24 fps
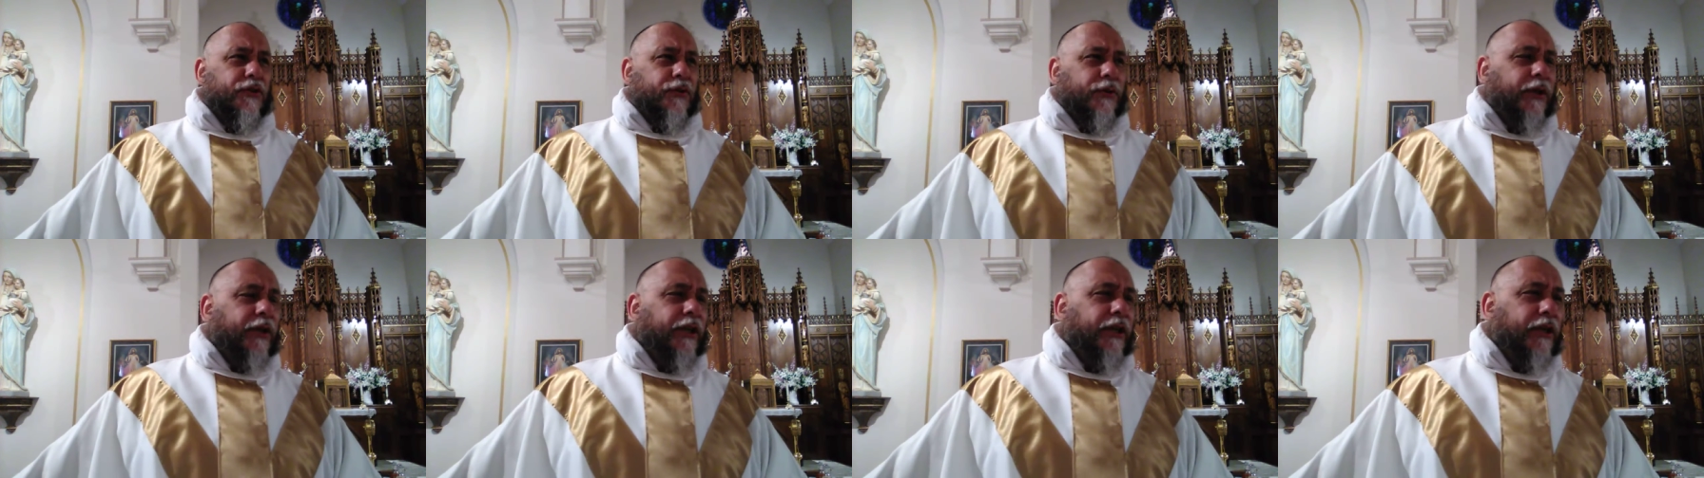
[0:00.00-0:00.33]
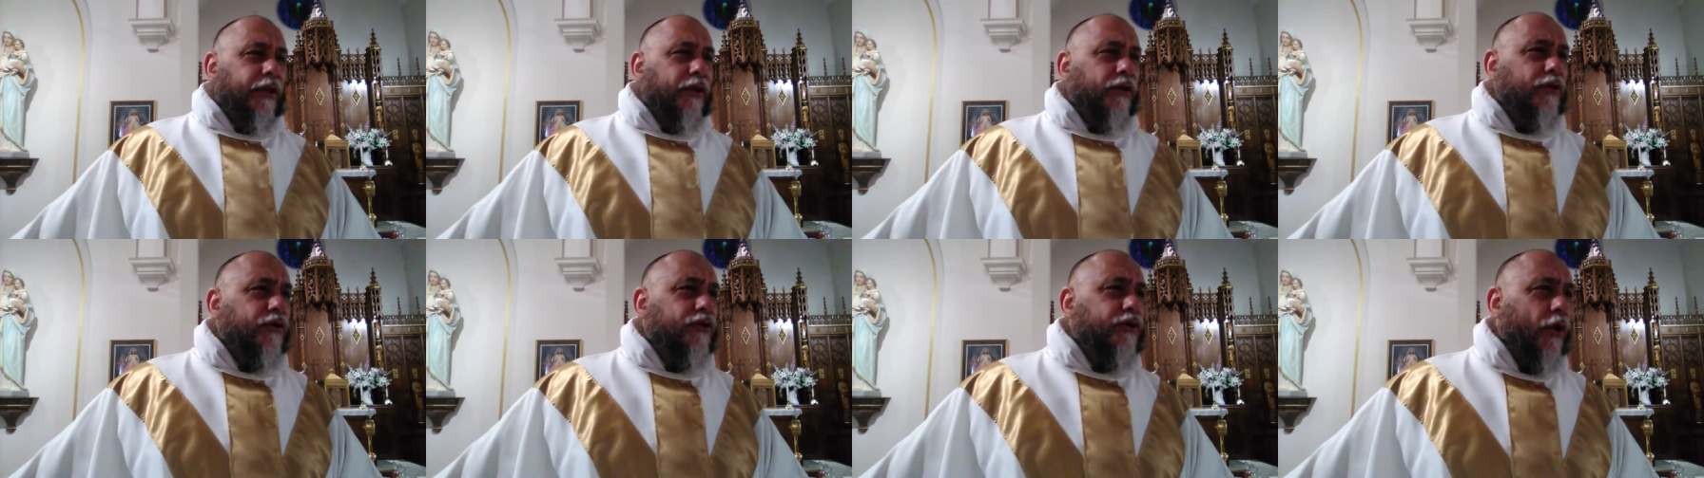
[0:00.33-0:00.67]
three
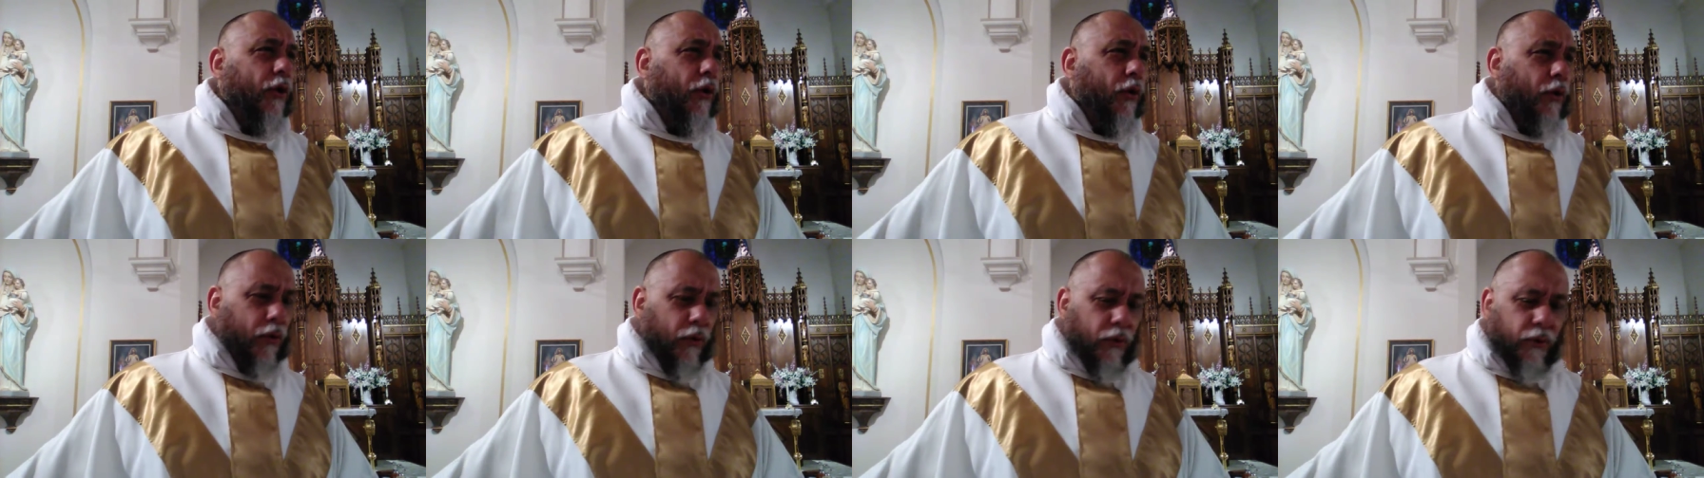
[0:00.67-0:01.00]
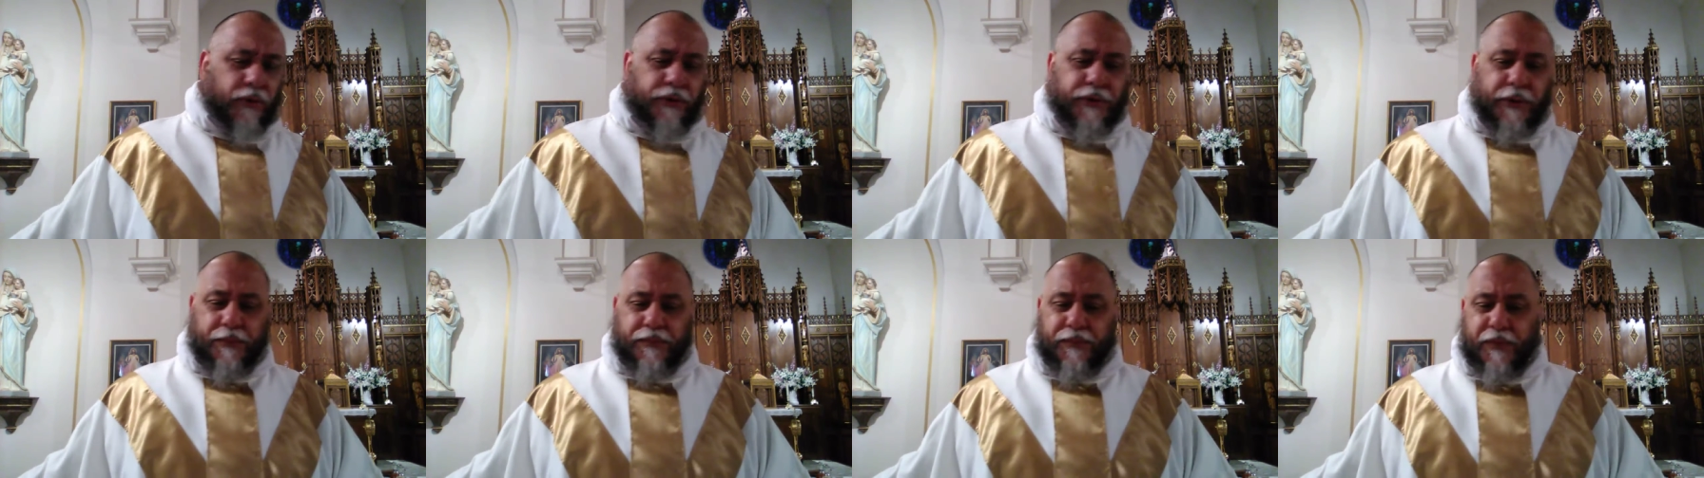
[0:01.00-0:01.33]
years
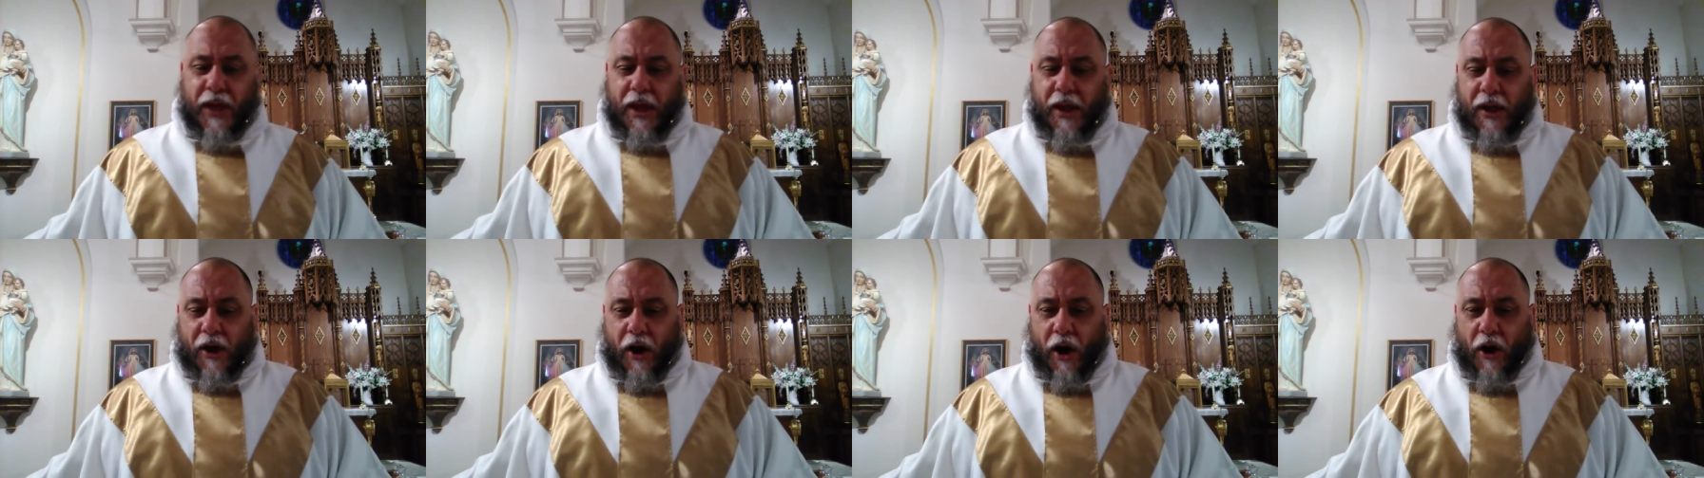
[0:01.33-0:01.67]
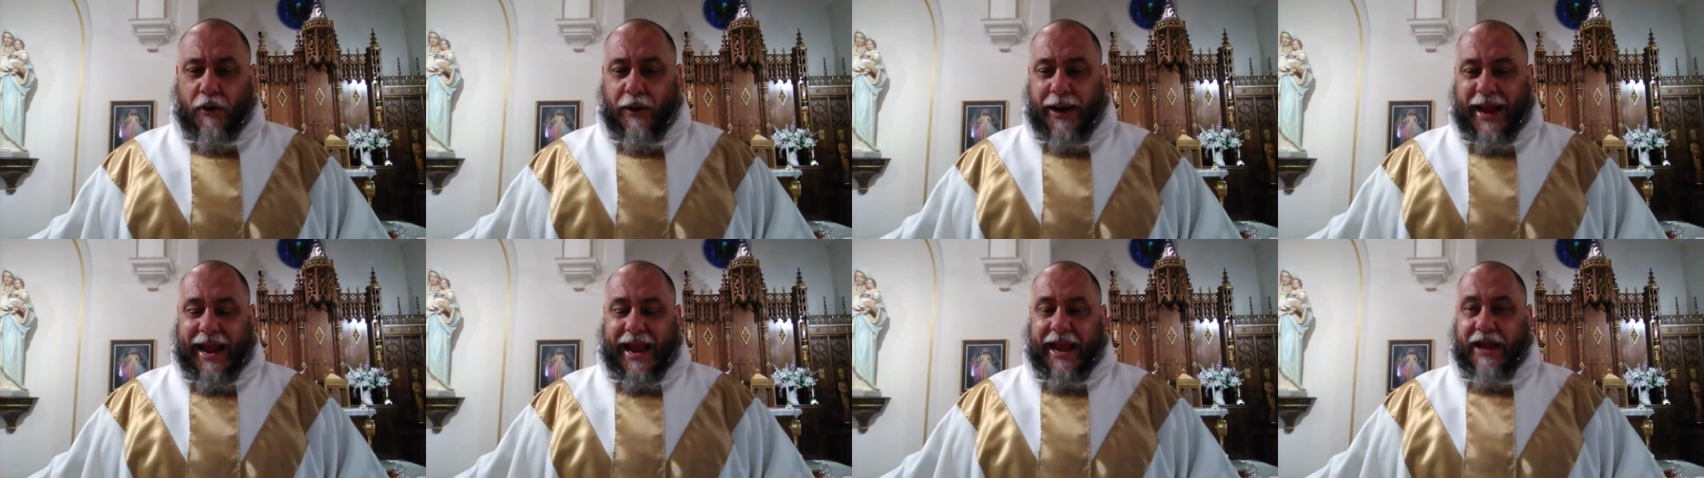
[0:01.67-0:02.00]
old,
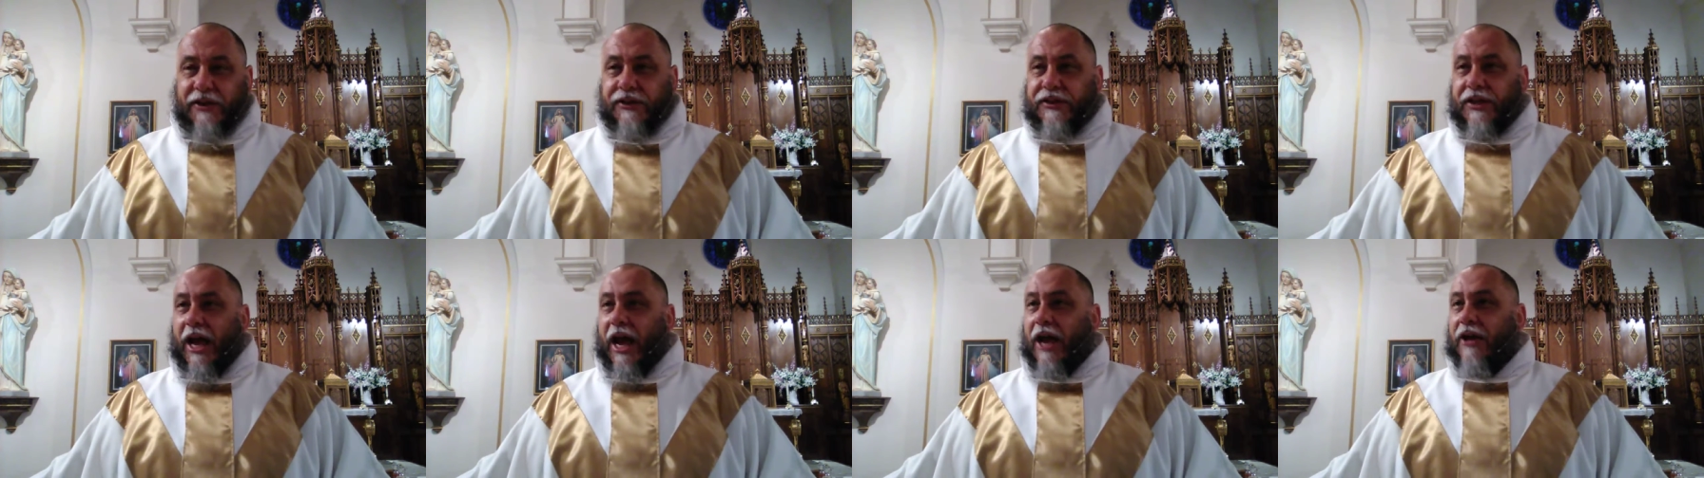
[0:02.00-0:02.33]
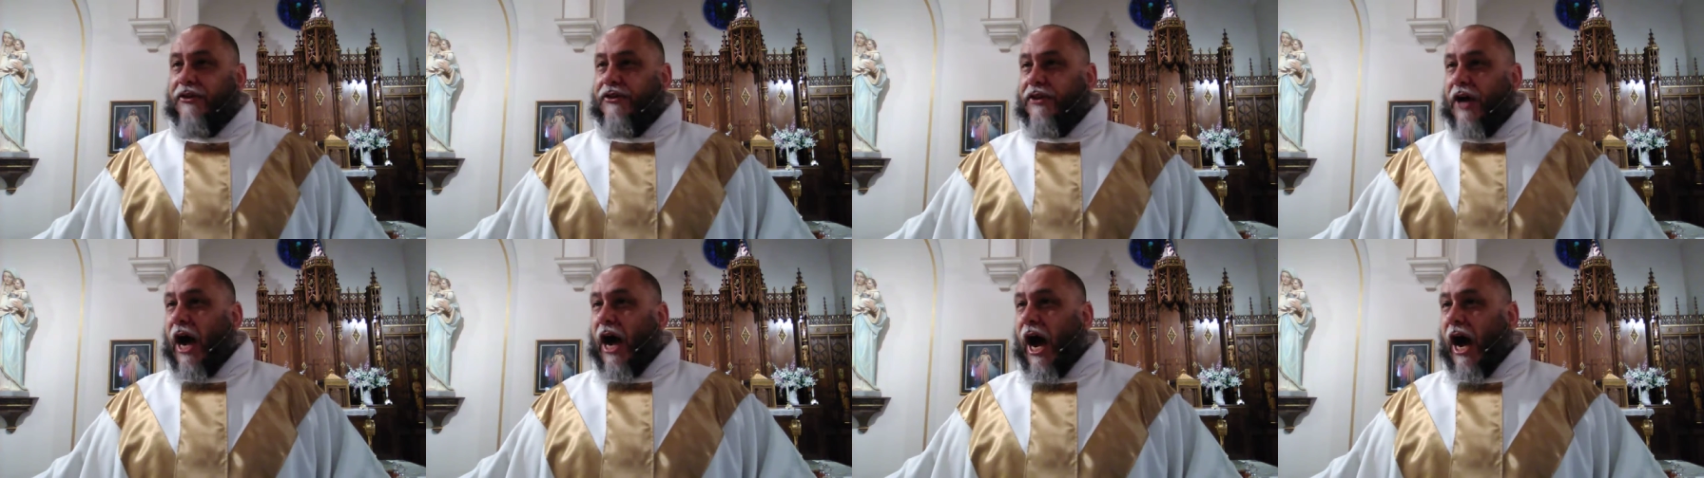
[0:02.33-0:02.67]
her aunt
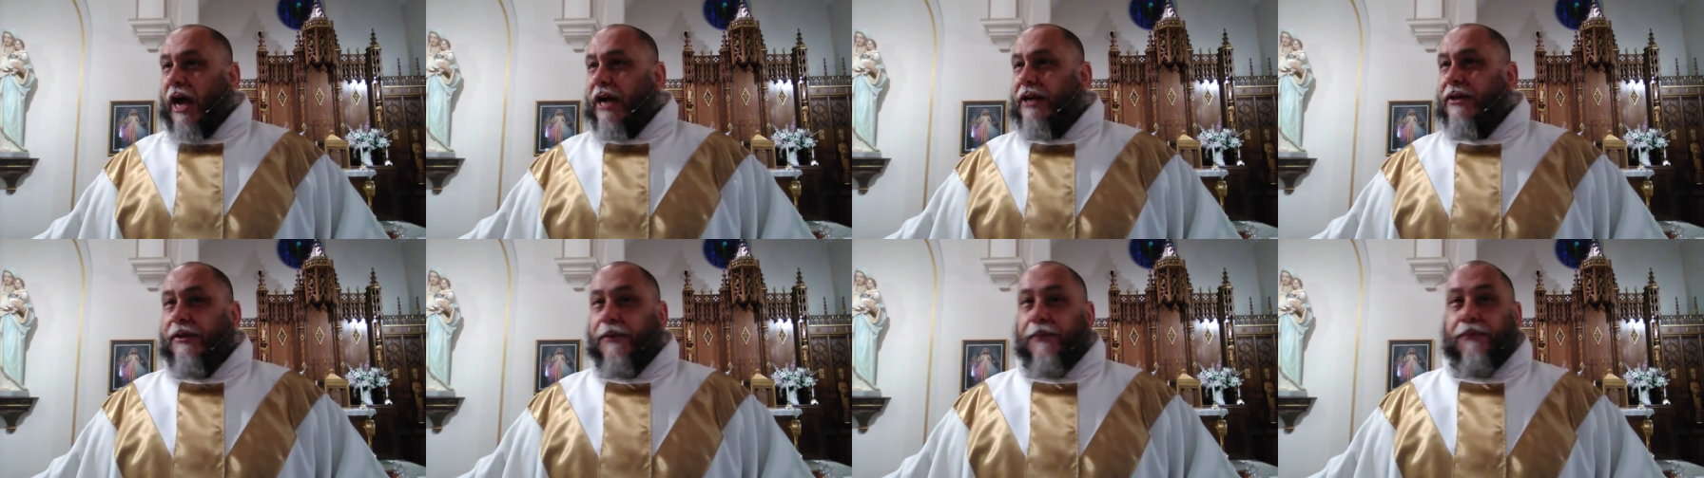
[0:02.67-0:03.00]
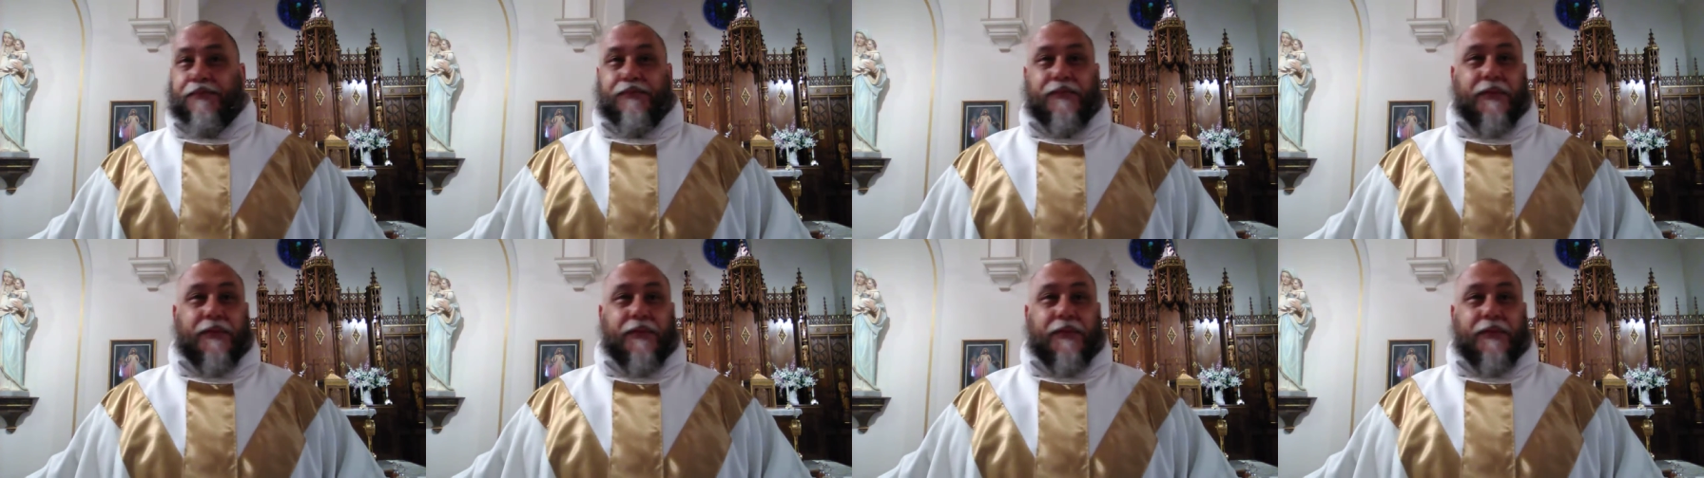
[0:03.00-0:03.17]
had died.